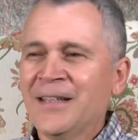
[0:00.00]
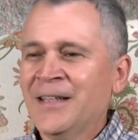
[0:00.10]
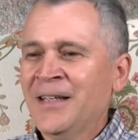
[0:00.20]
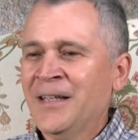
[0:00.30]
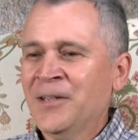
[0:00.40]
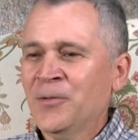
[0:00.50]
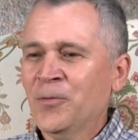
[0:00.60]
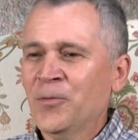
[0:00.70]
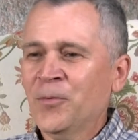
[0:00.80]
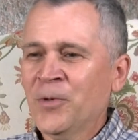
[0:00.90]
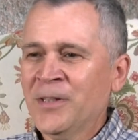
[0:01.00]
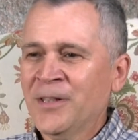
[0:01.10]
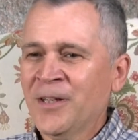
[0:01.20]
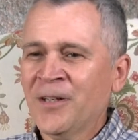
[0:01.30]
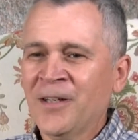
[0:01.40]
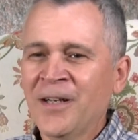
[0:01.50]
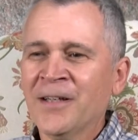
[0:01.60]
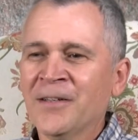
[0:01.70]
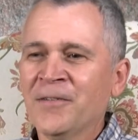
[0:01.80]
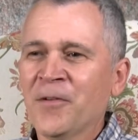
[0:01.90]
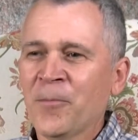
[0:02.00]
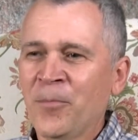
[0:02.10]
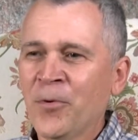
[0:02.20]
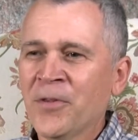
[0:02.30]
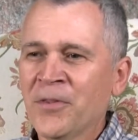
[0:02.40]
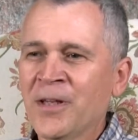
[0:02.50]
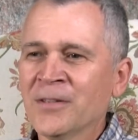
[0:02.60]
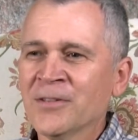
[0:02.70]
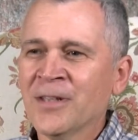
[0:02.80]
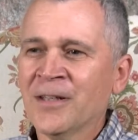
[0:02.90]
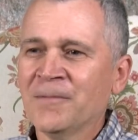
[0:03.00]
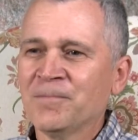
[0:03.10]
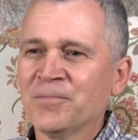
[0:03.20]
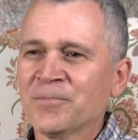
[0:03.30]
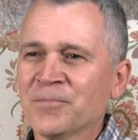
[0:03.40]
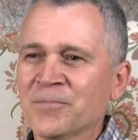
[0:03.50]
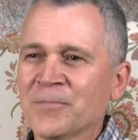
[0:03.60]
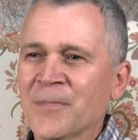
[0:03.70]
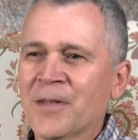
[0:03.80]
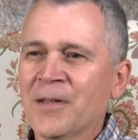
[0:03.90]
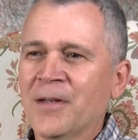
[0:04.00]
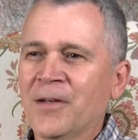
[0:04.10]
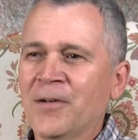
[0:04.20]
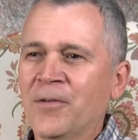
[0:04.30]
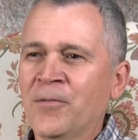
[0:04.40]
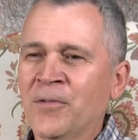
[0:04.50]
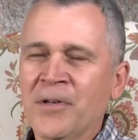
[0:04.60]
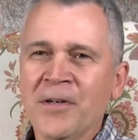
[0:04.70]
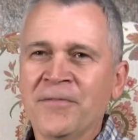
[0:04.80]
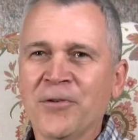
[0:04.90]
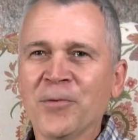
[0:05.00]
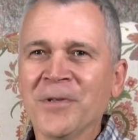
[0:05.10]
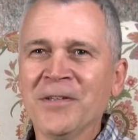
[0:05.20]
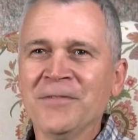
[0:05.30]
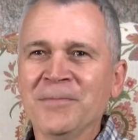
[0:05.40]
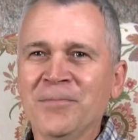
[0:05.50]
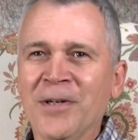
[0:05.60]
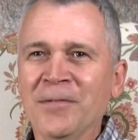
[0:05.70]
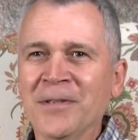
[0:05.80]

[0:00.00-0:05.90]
and we did a lot of boy things that were very formative and probably